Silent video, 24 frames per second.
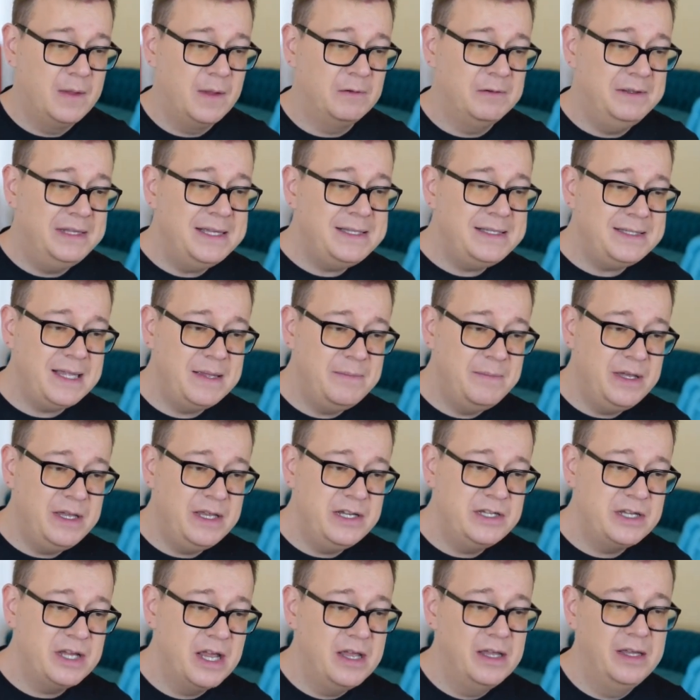Now this
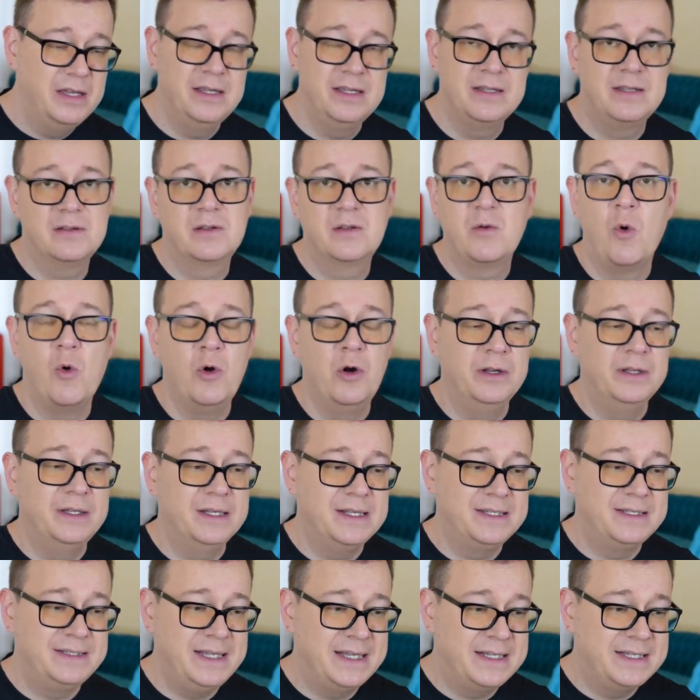image is called
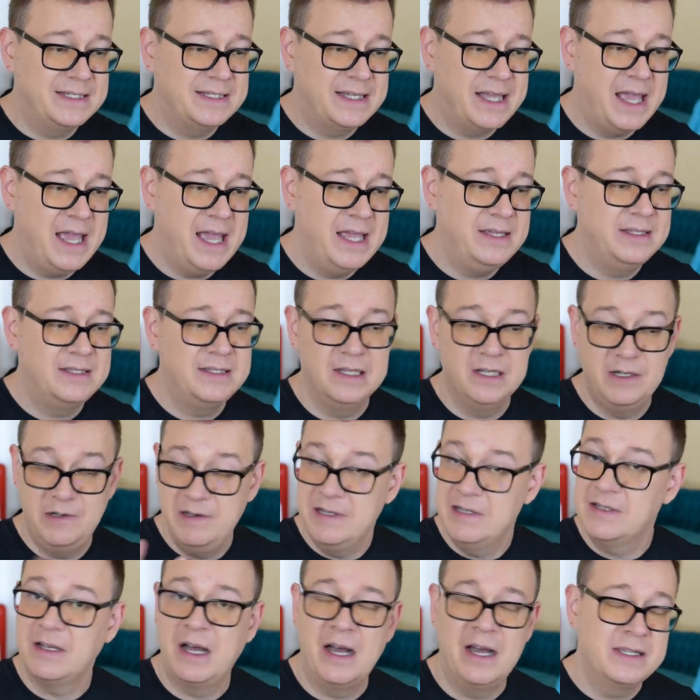6K, it's
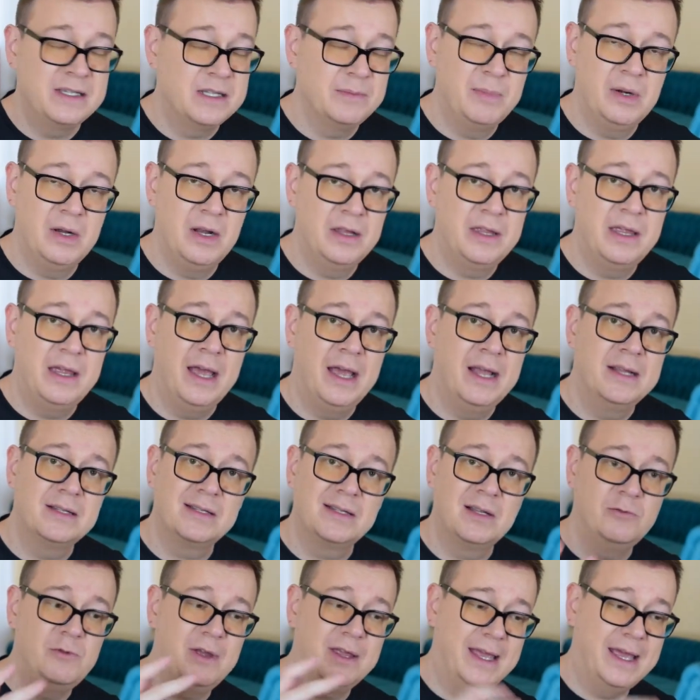resizable again,
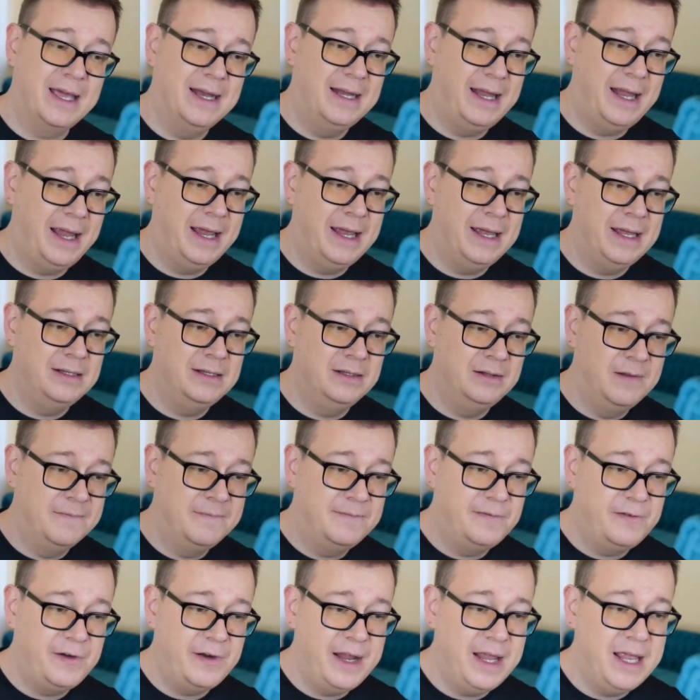so we can add the
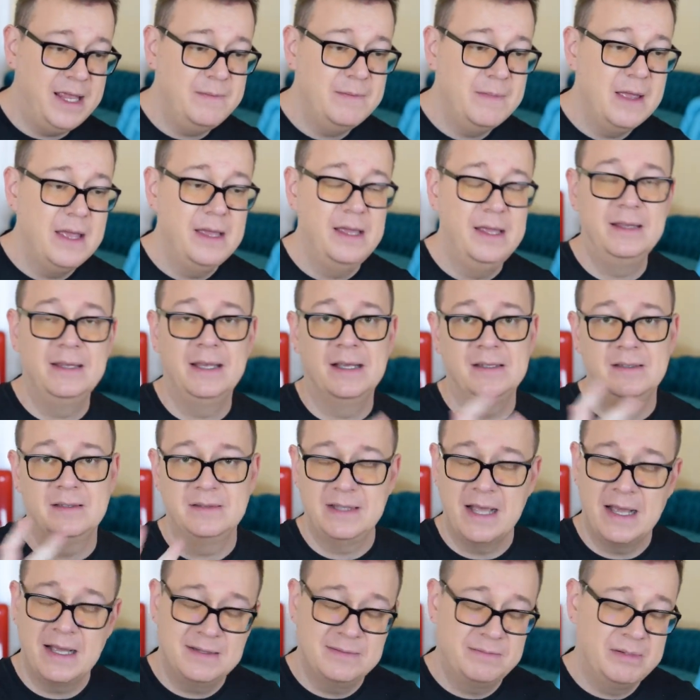frame, it has
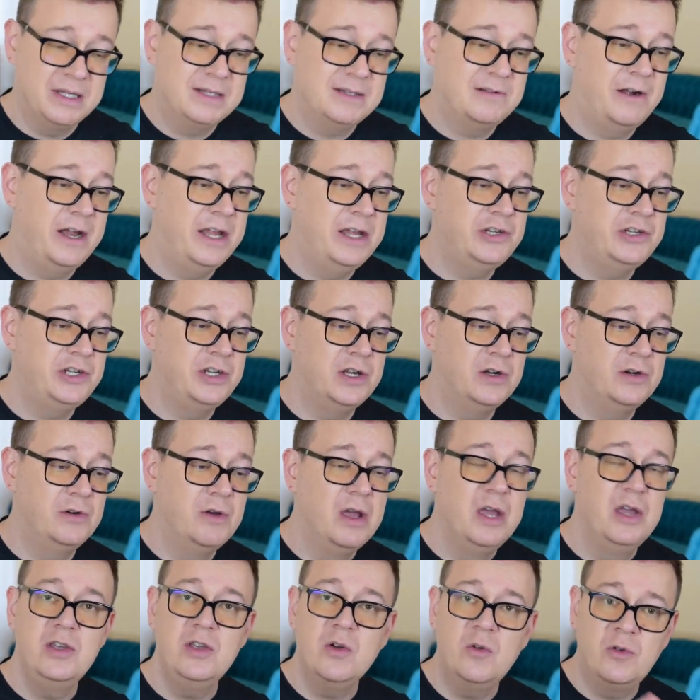an aspect
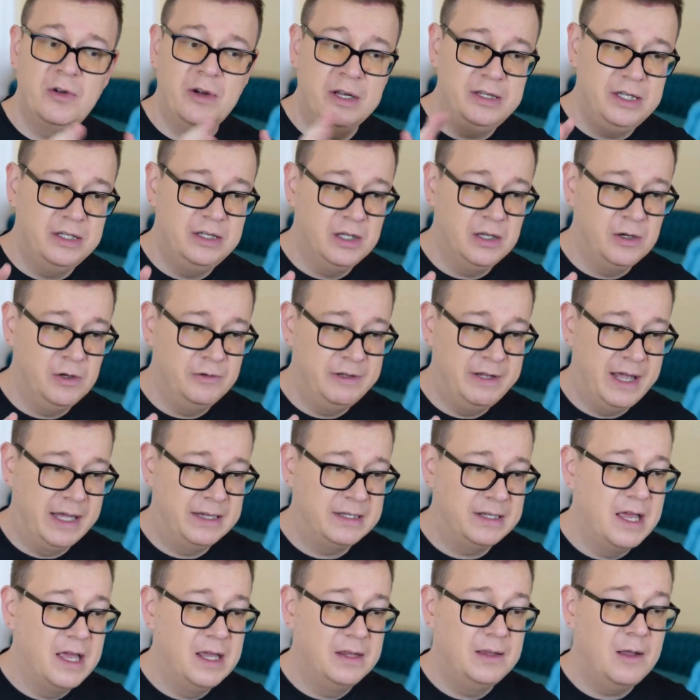ratio, you already know
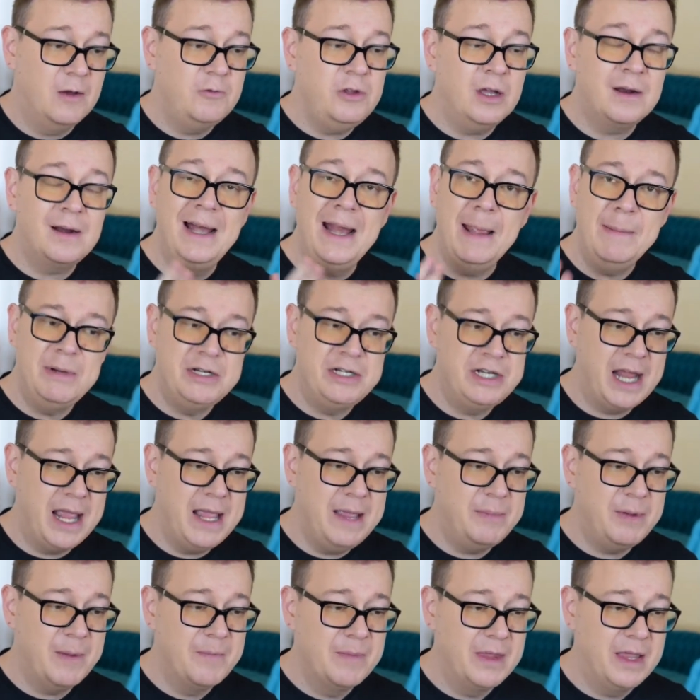that. Now the clip
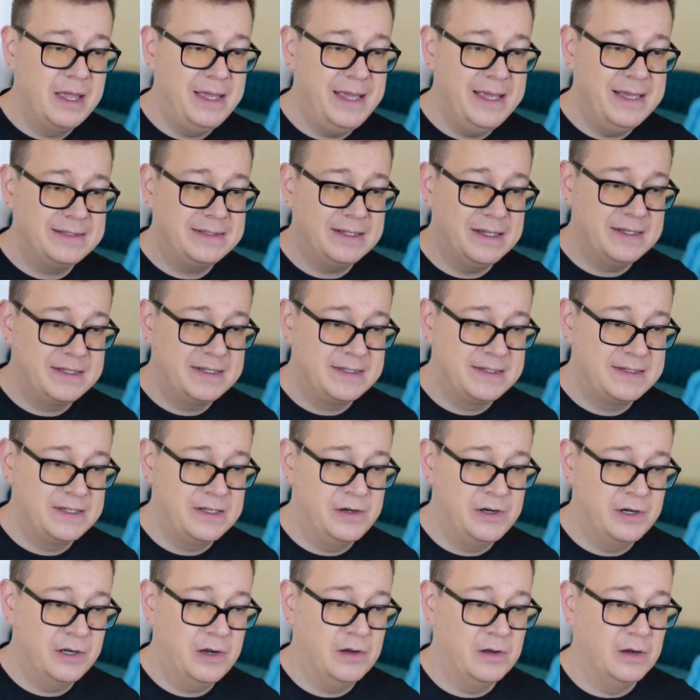shape is
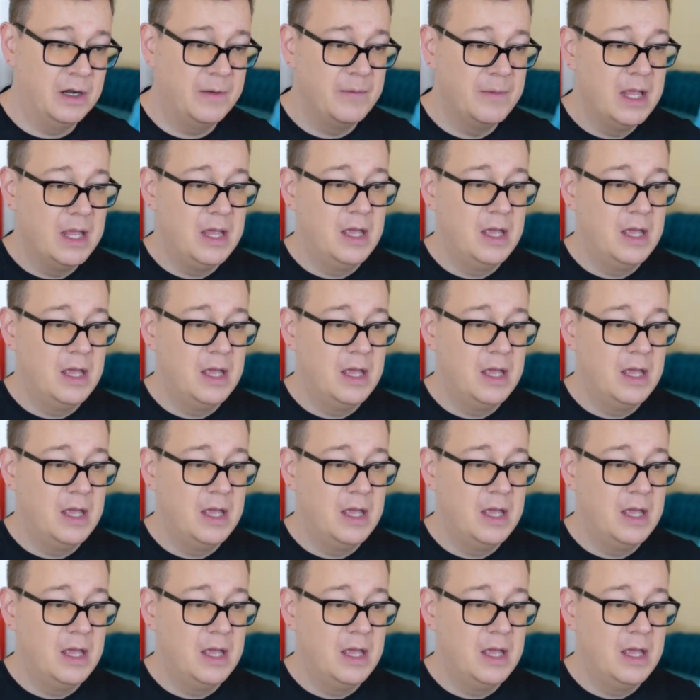circle.